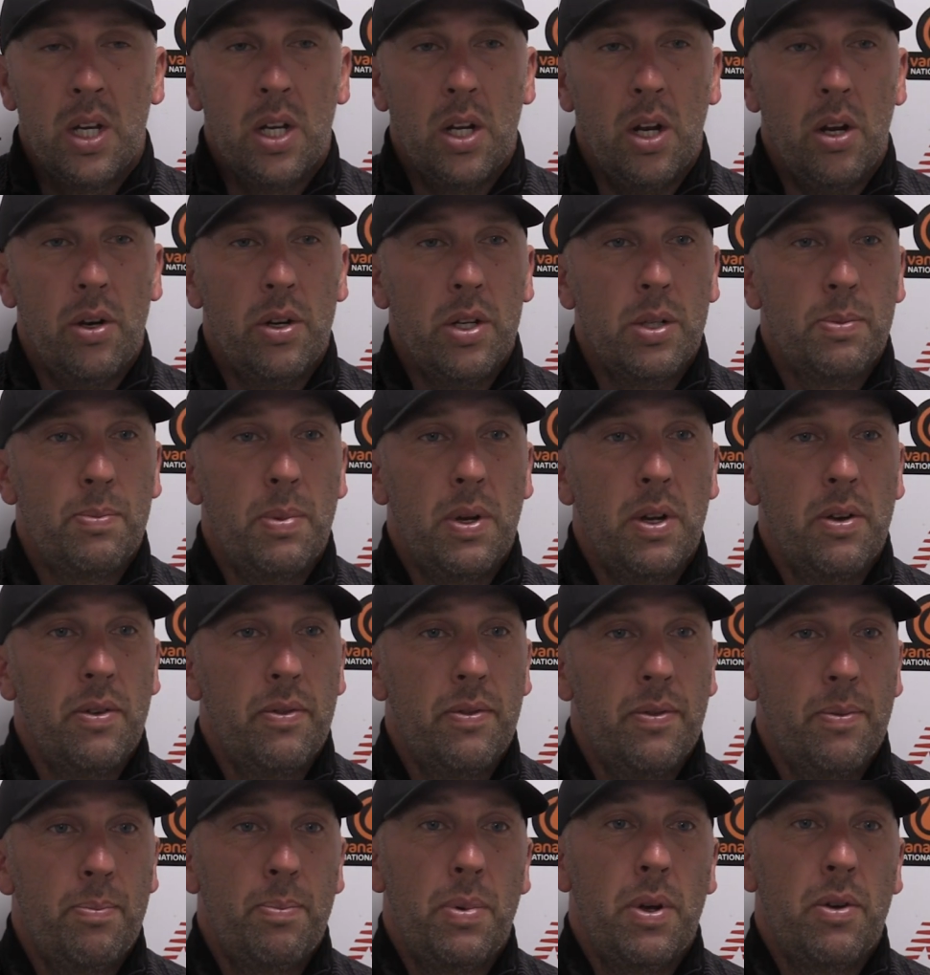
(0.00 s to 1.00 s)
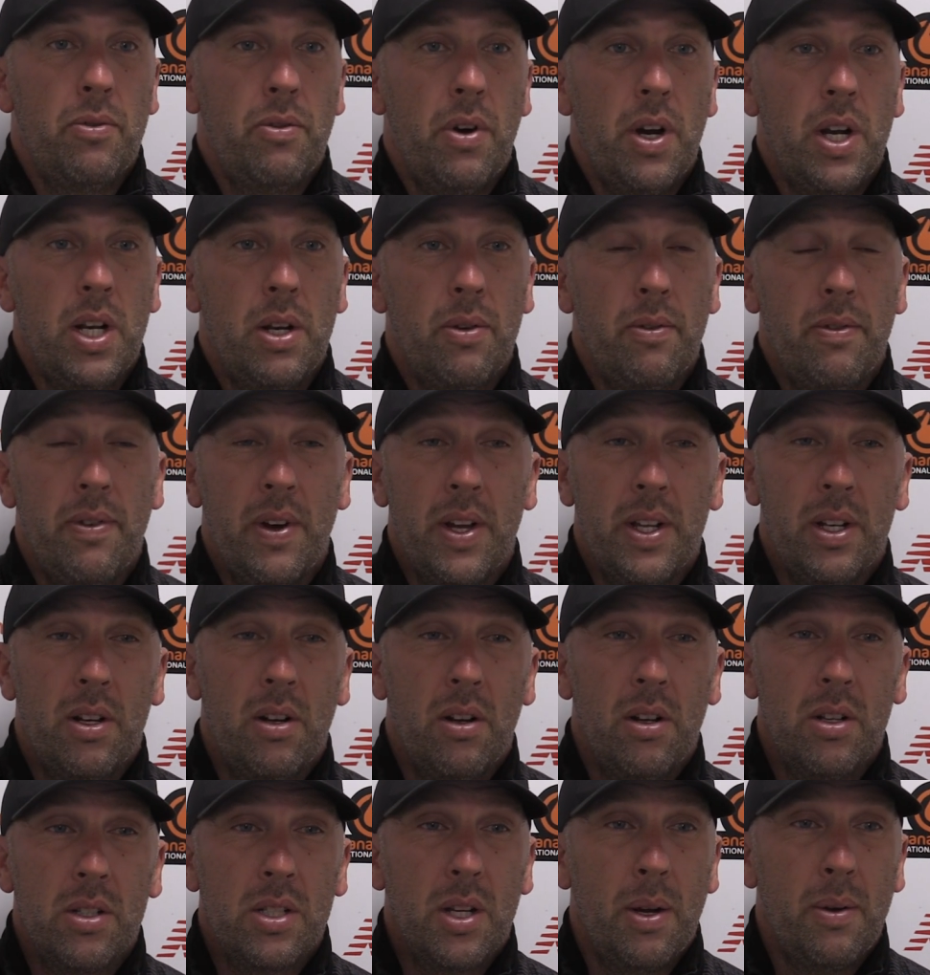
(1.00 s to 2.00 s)
This bit of rain that we've had the
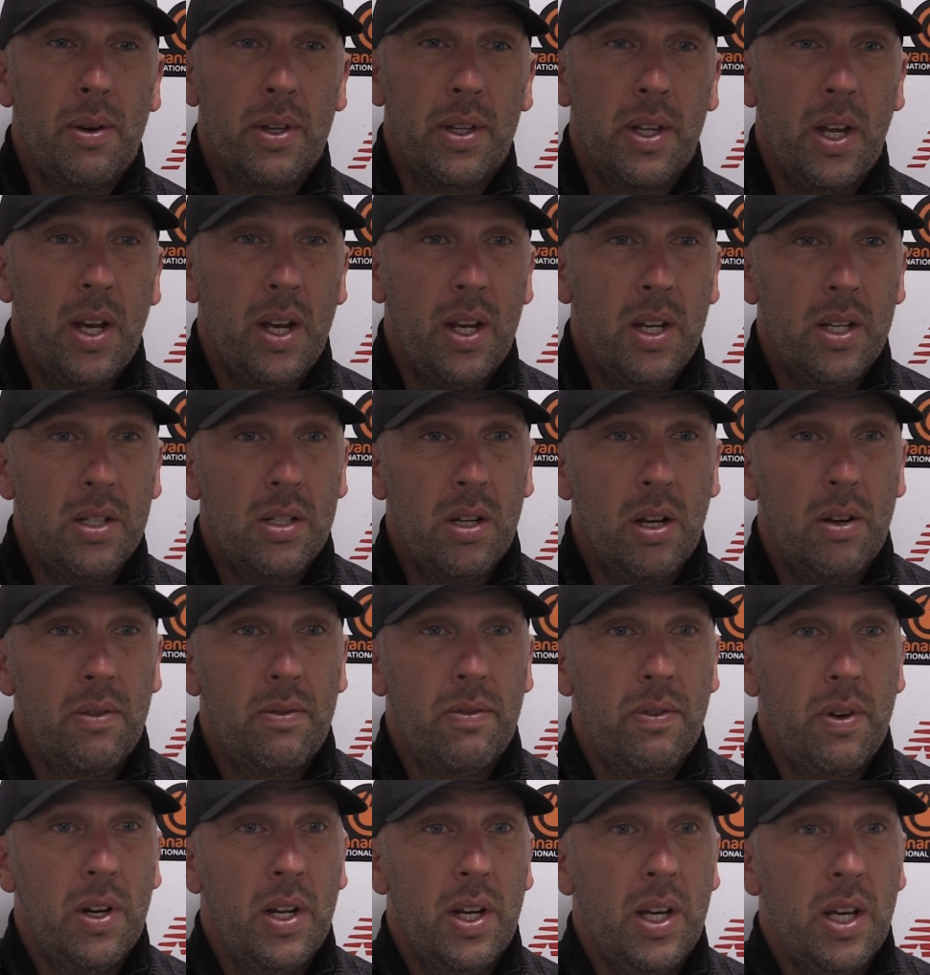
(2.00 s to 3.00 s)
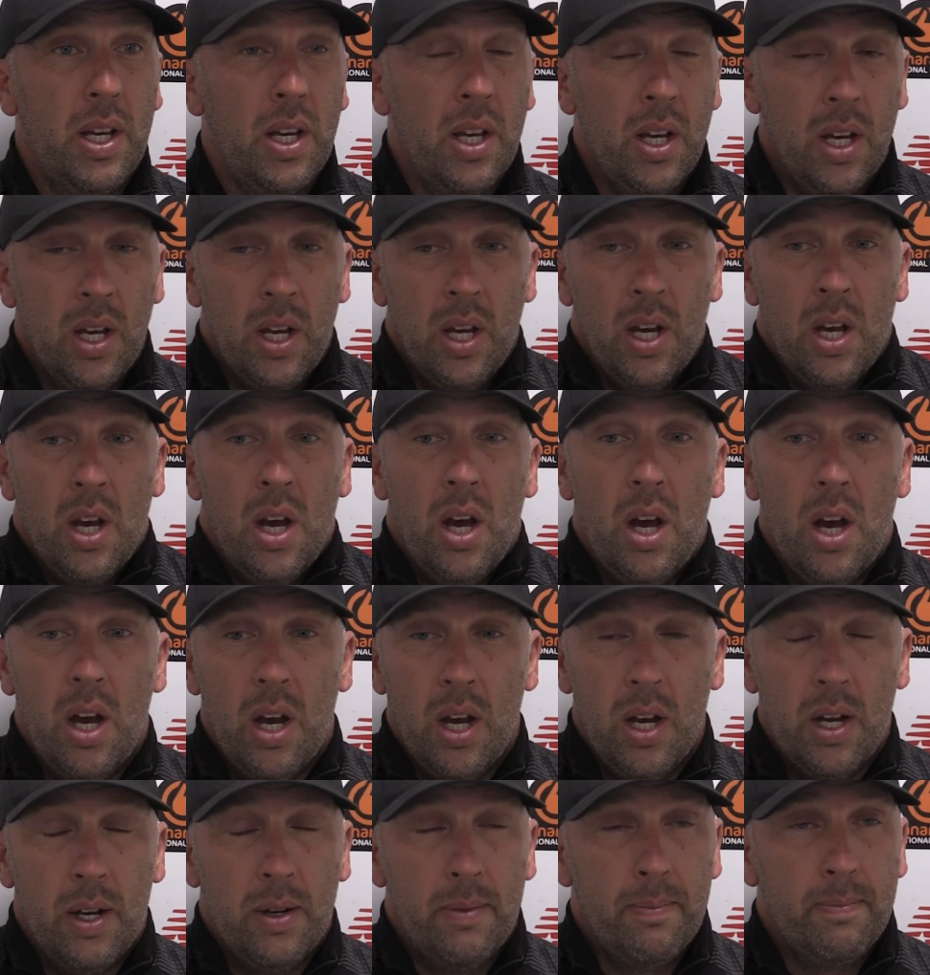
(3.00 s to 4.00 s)
last couple of days, hopefully
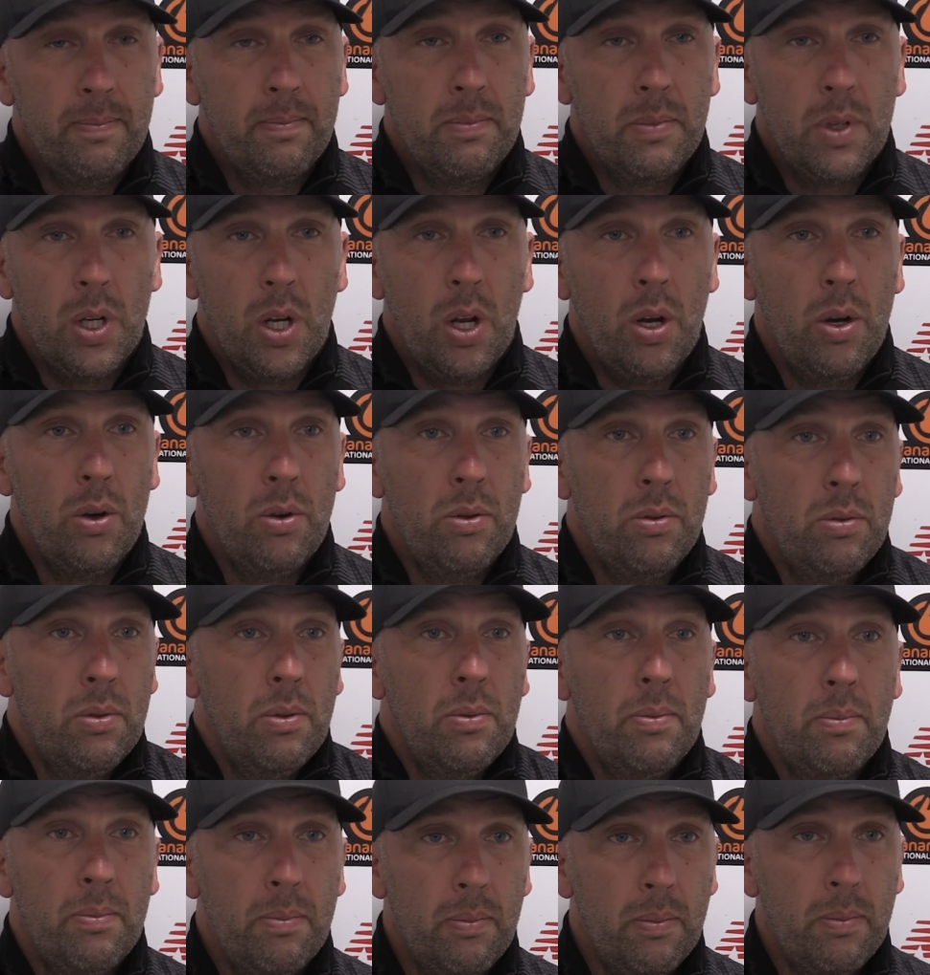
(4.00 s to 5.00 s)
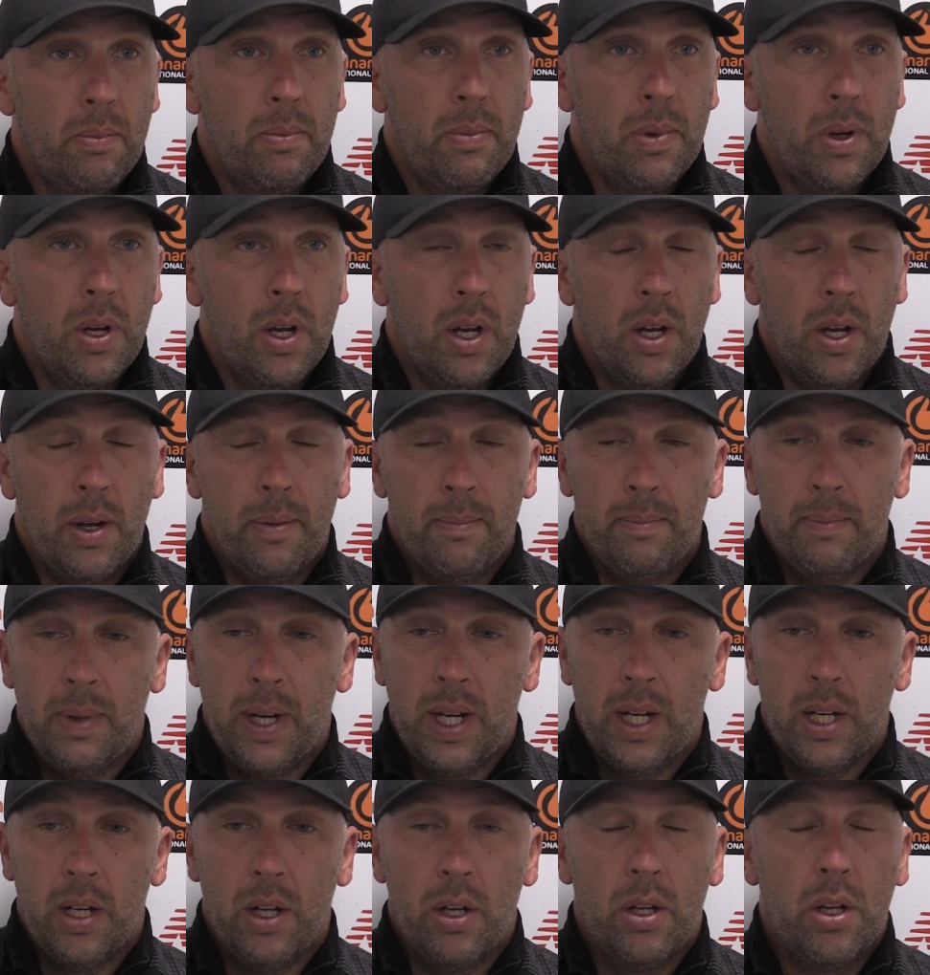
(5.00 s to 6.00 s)

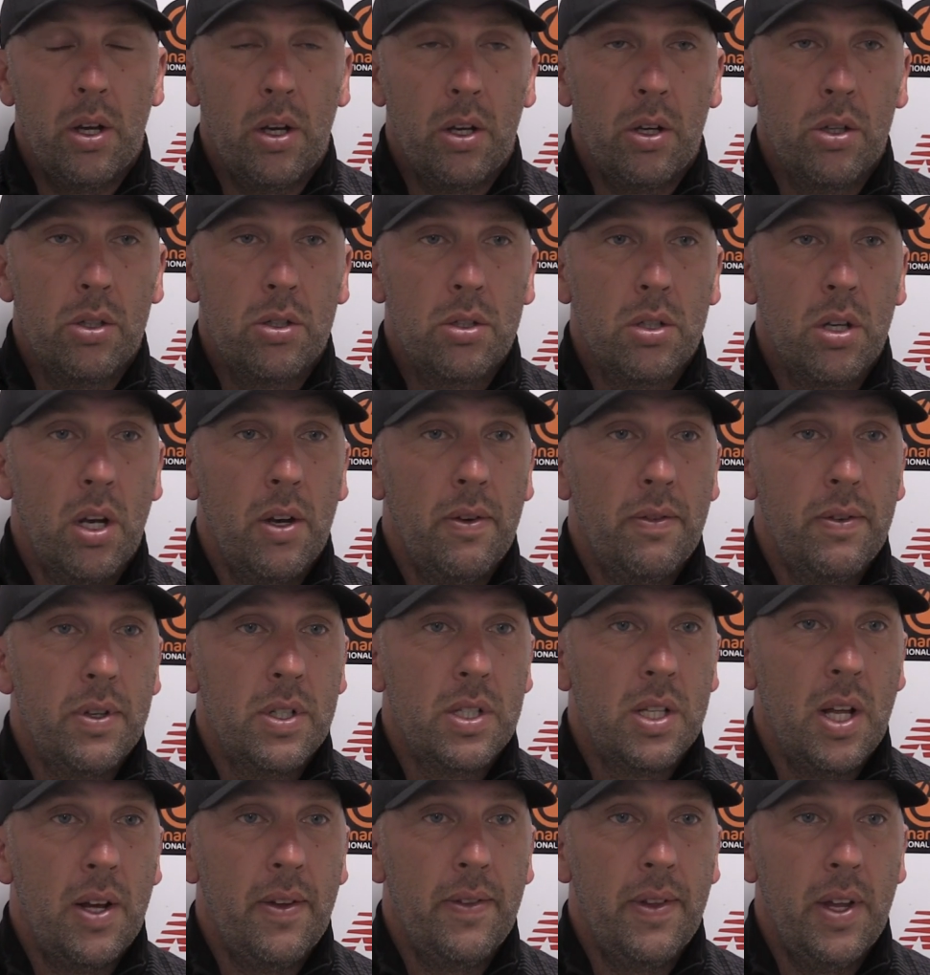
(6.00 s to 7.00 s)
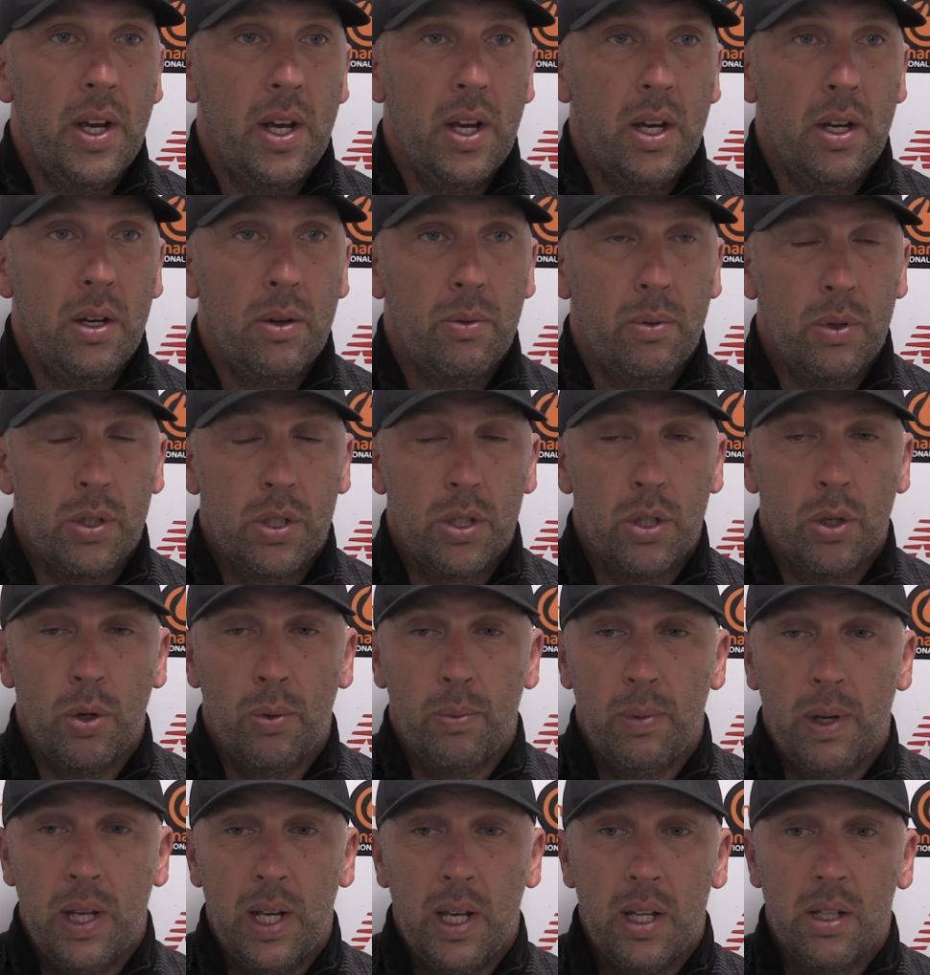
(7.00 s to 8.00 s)
mean a good surface down there, which it
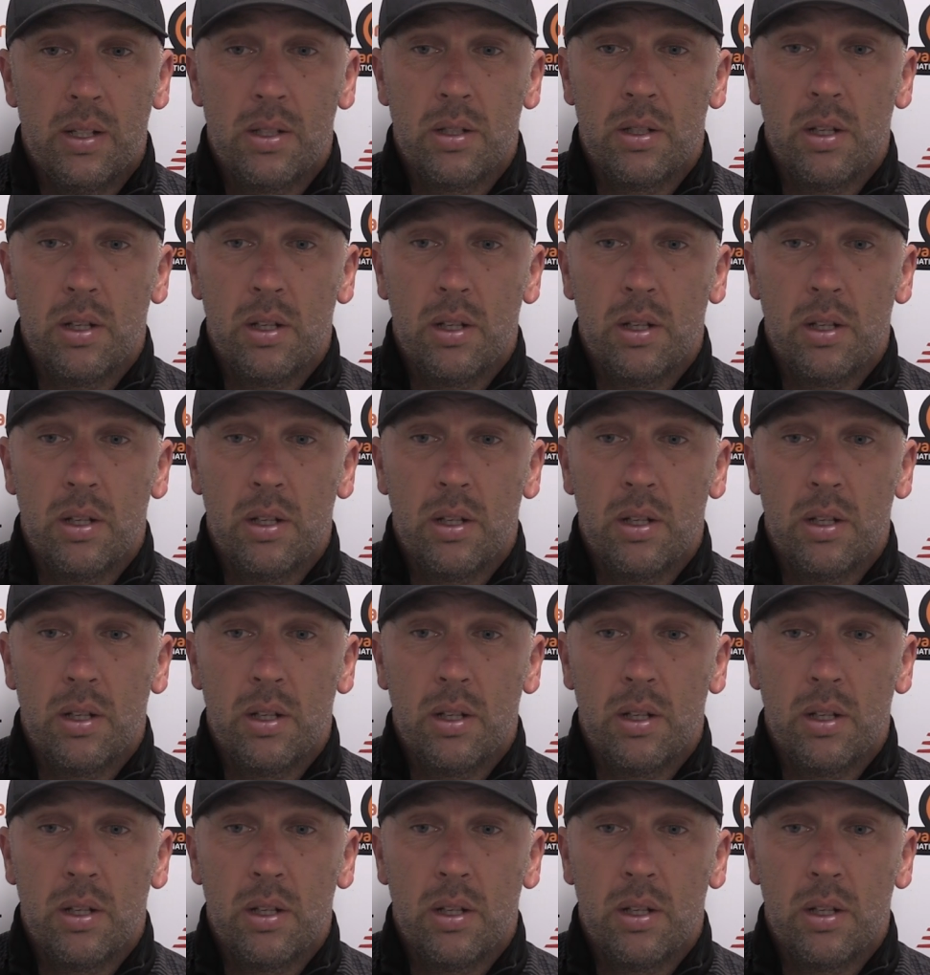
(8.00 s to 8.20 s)
normally is.